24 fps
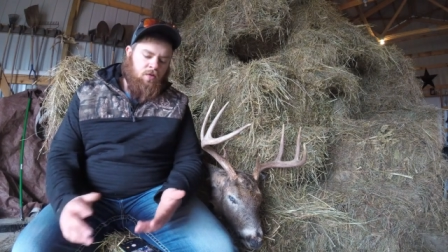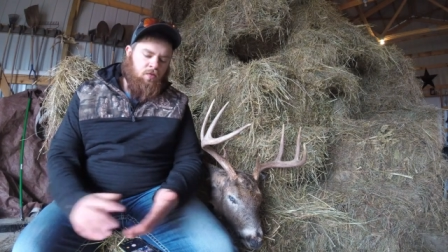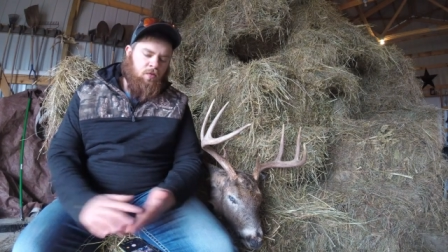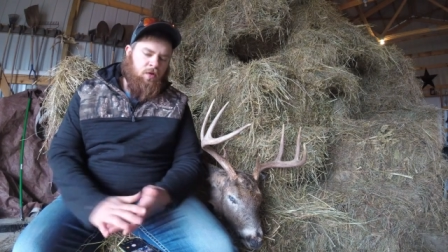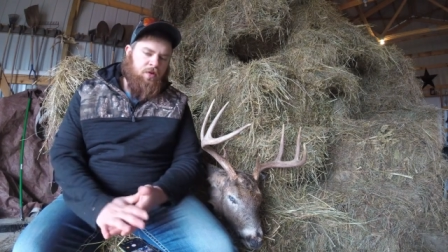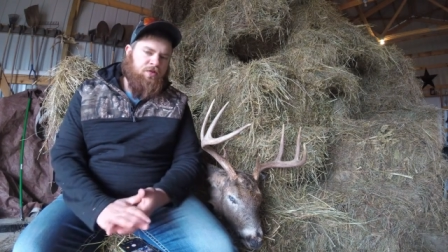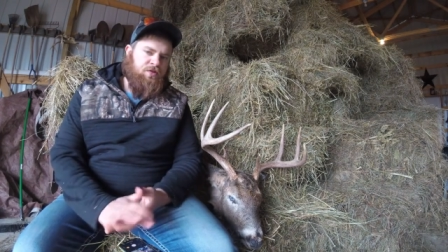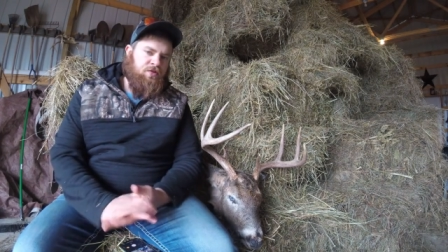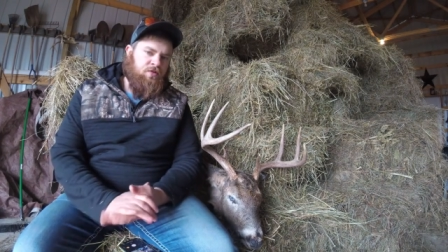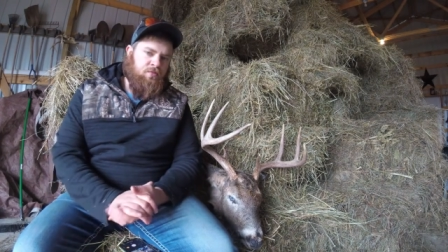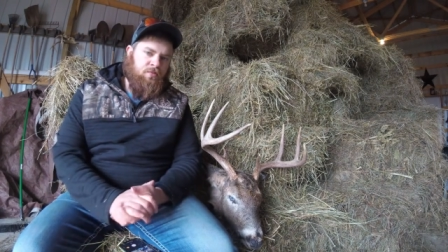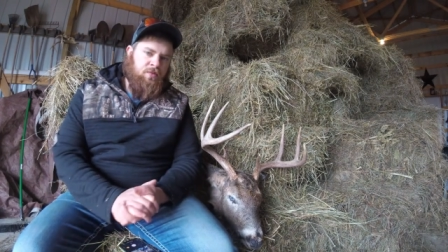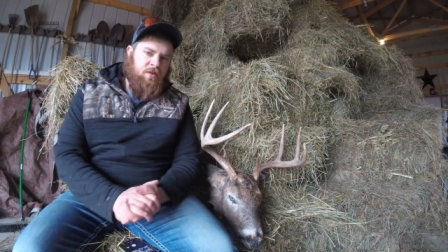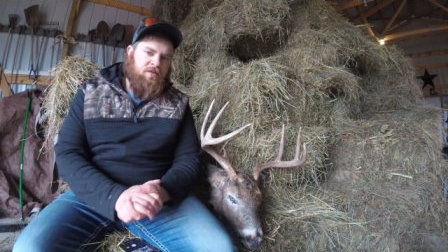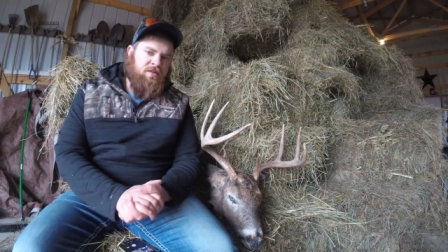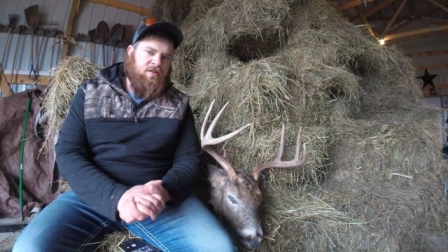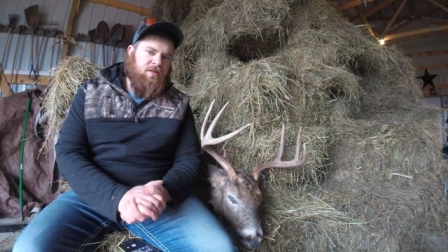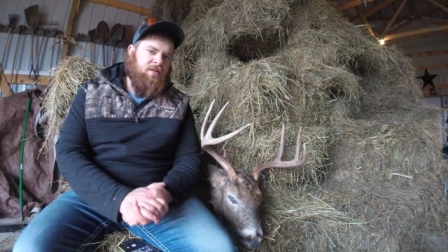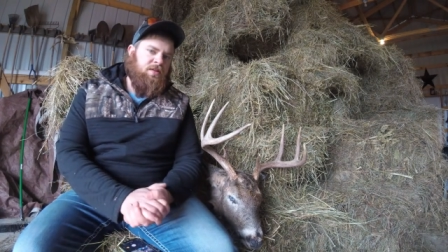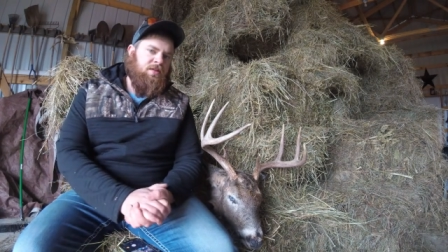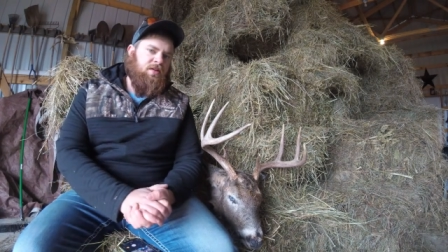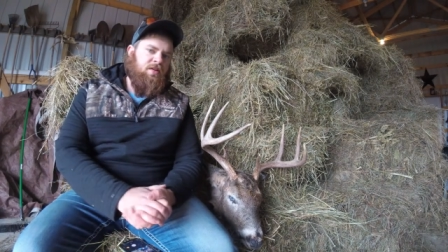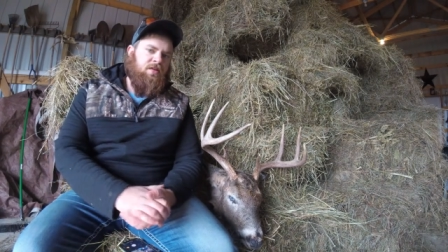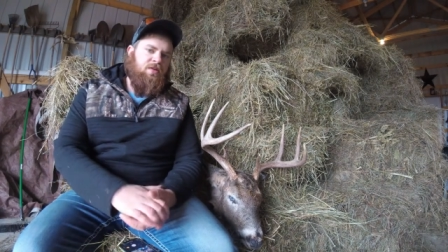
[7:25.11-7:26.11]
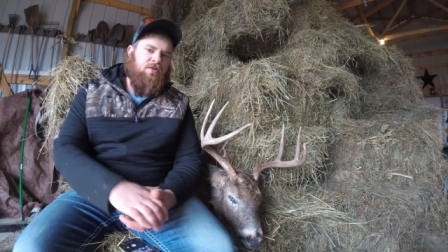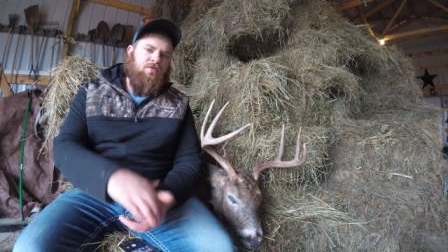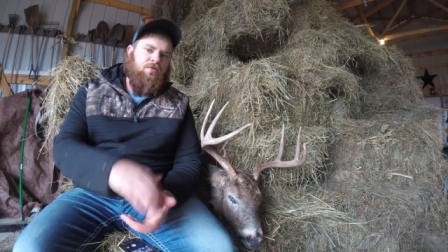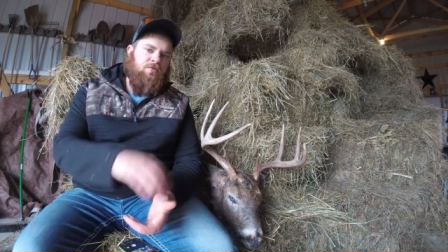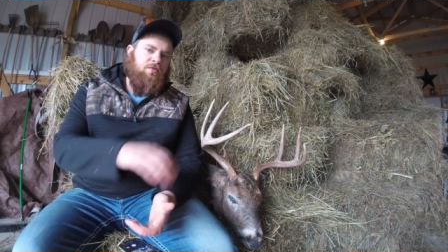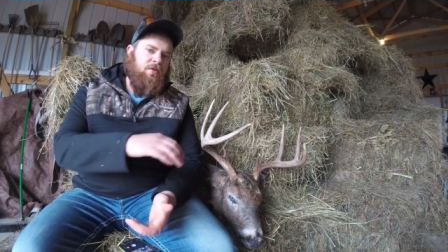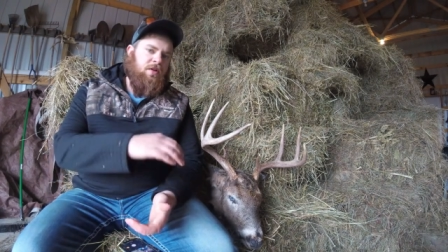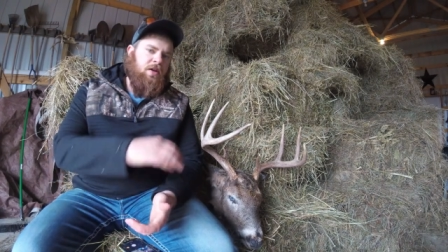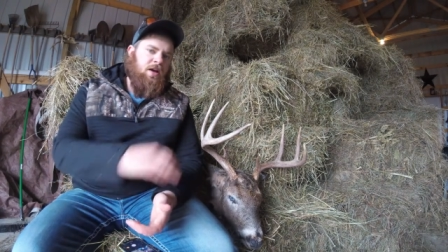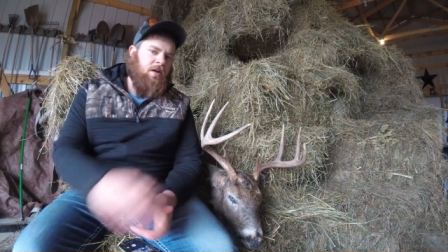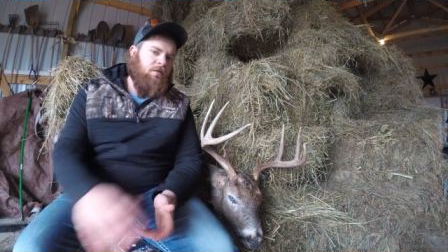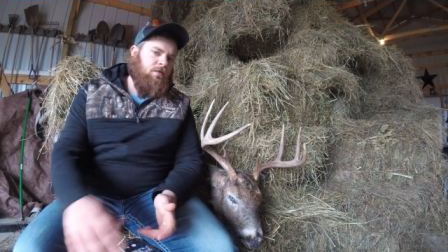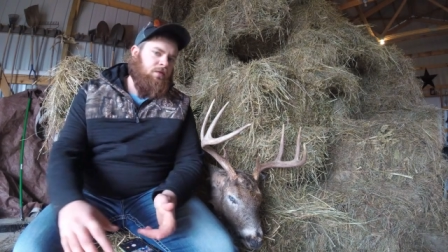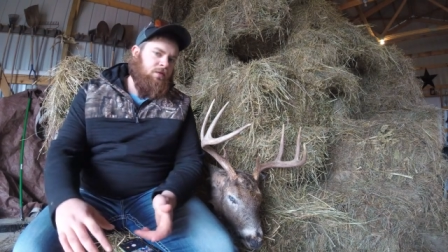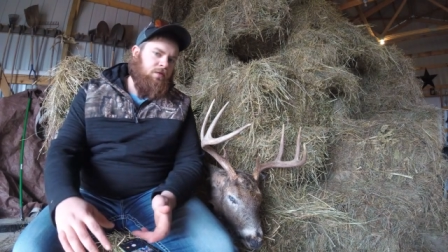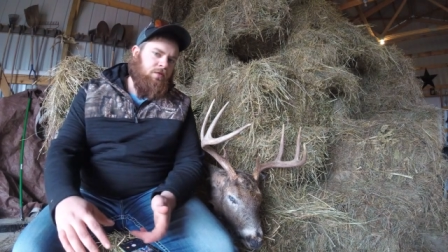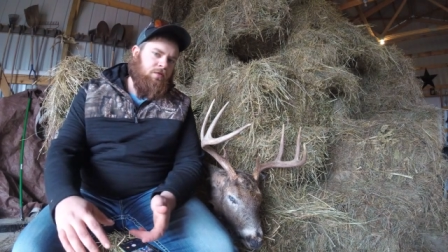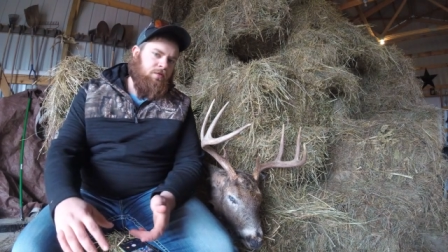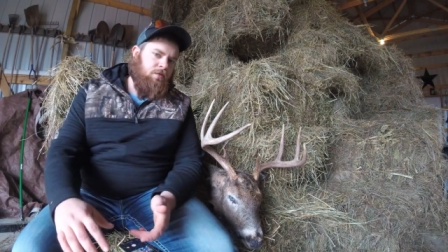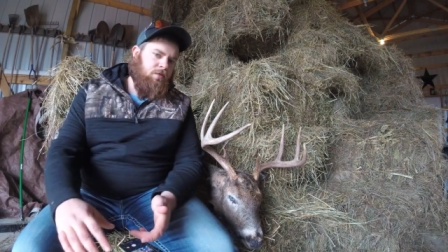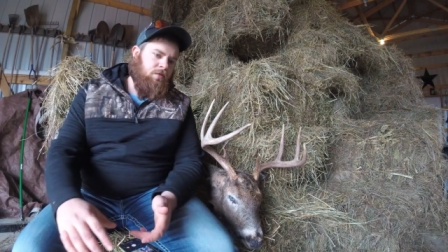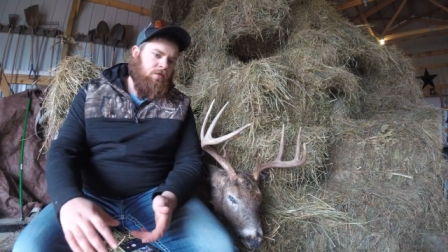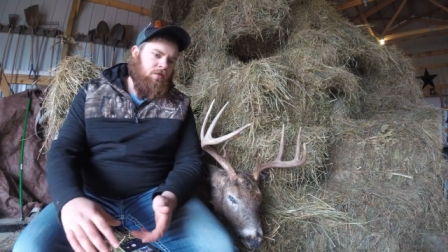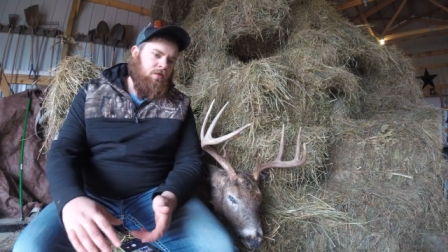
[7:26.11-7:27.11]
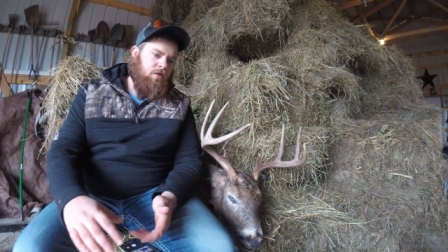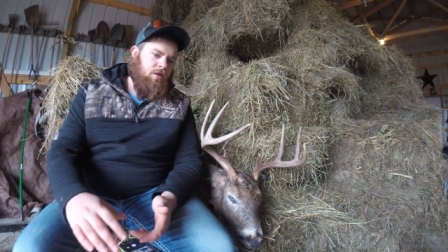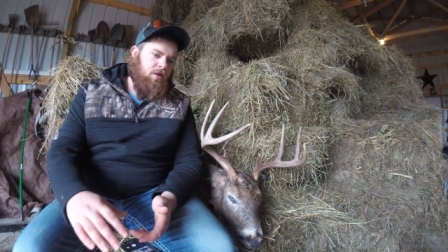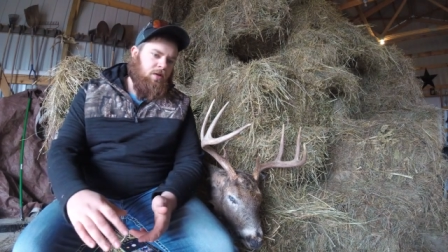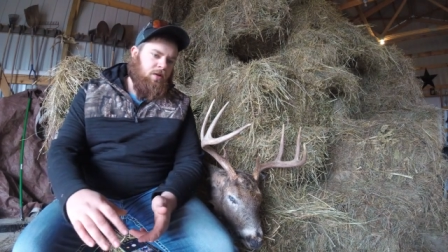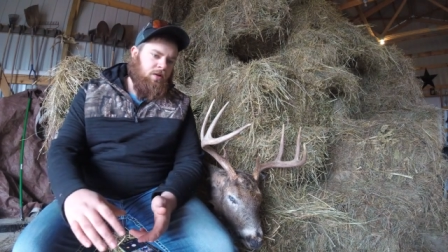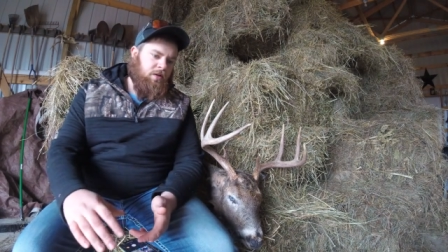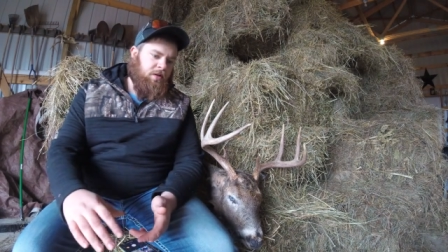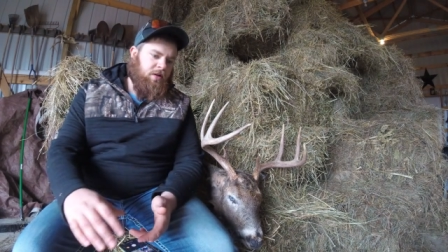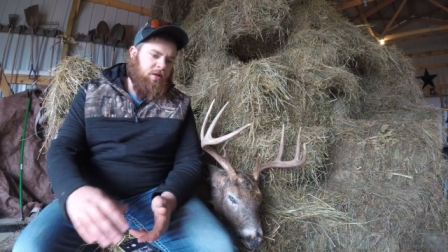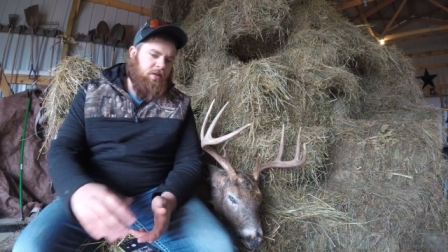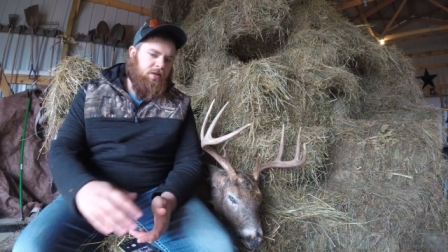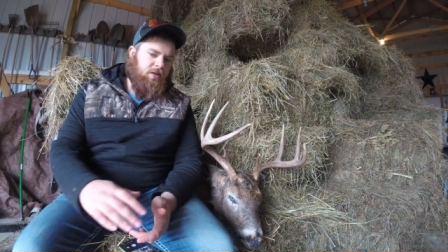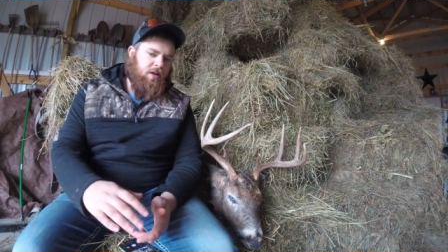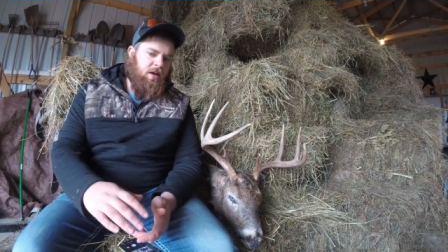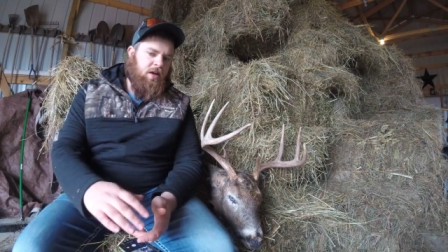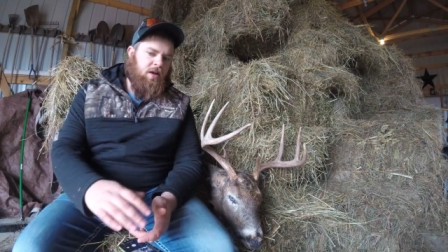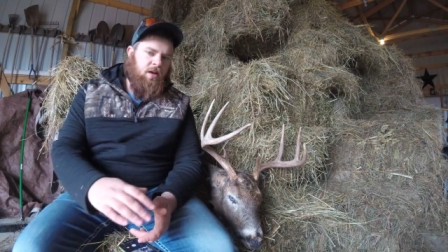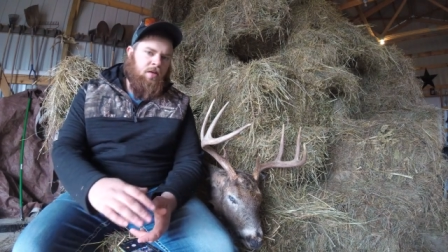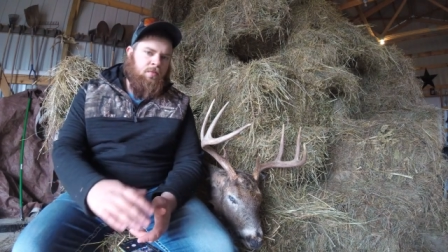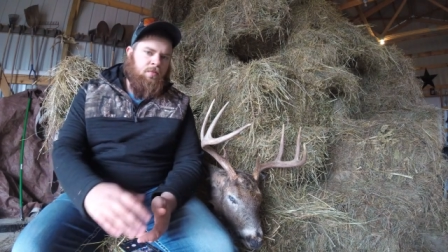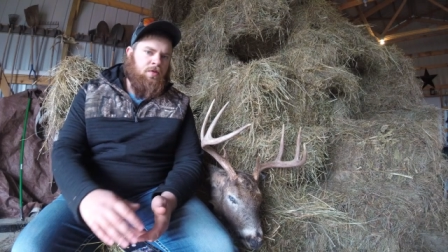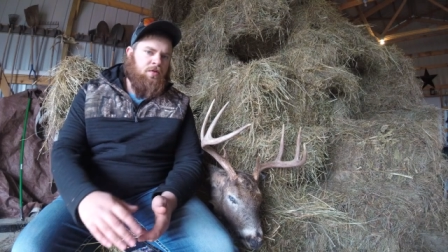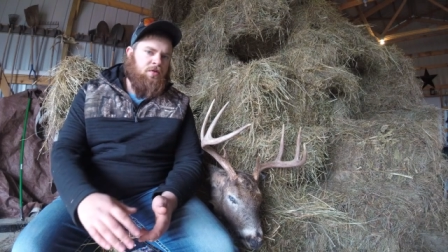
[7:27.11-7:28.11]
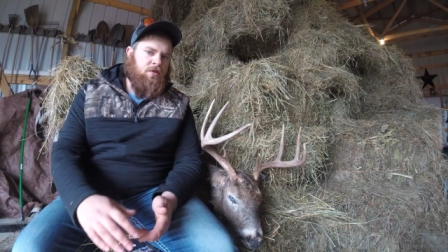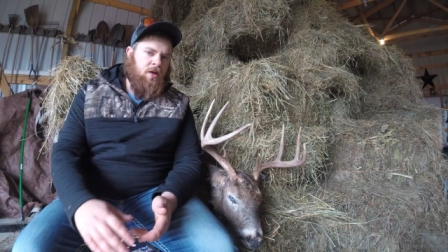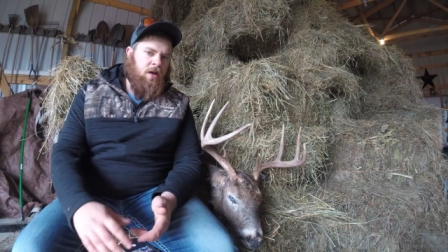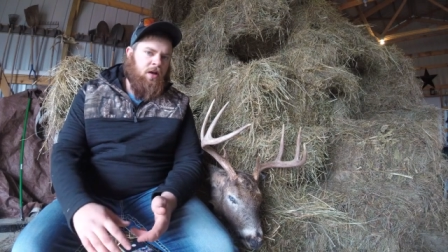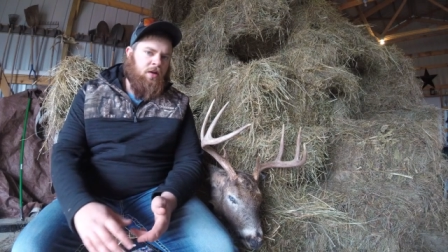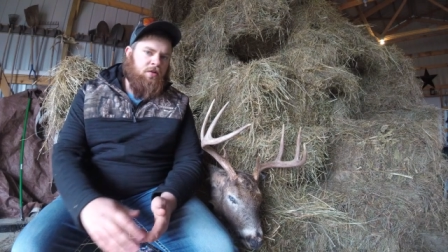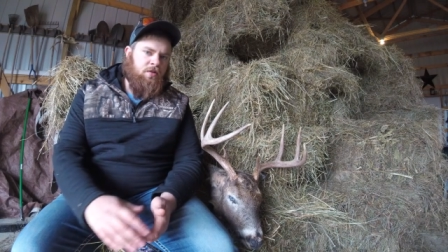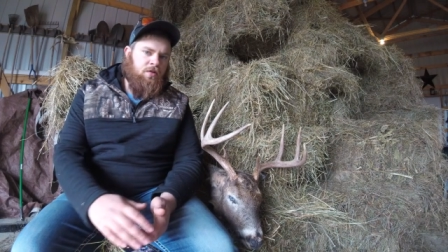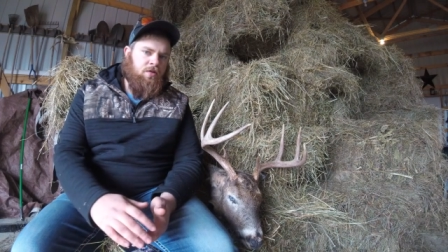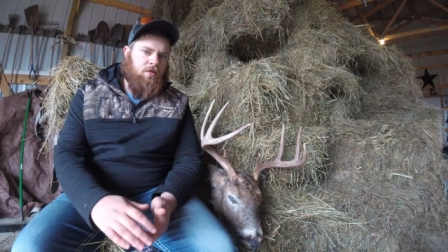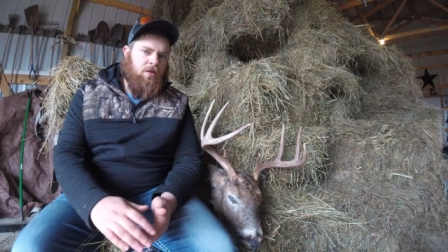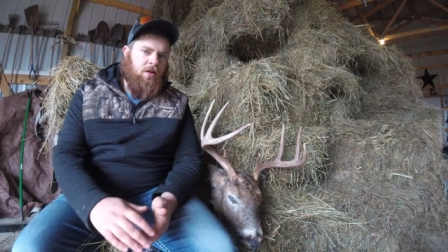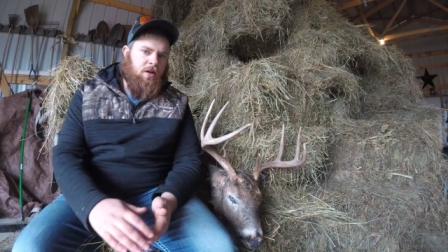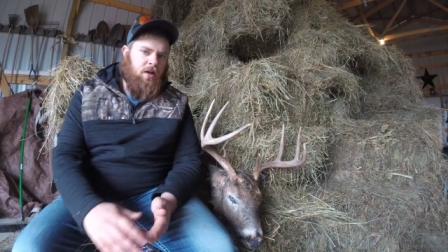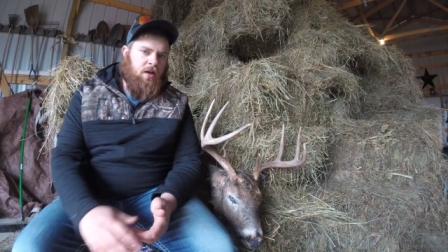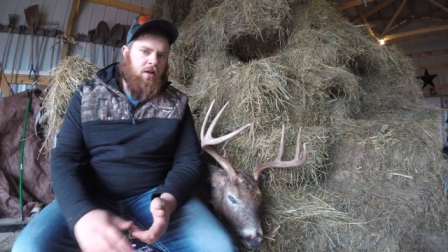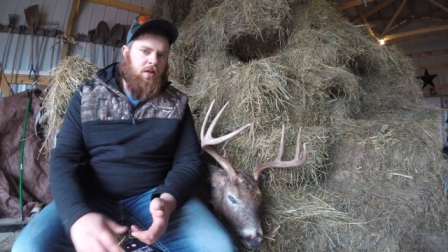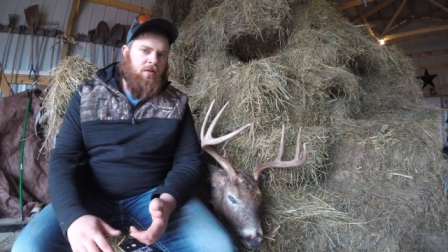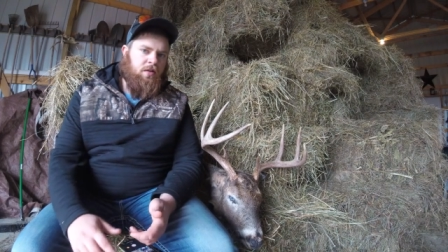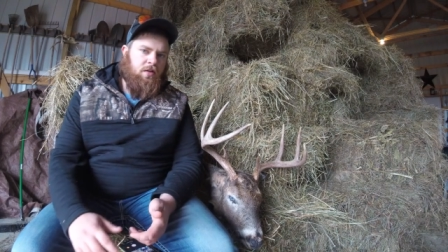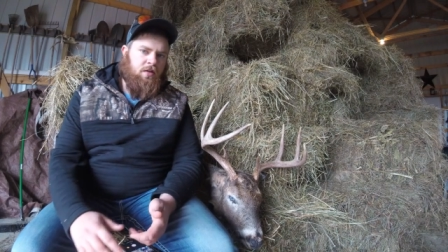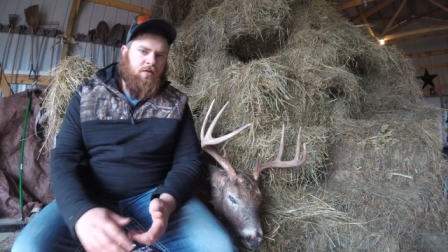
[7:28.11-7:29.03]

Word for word: Once you miss a deer, you never get that image out of your head.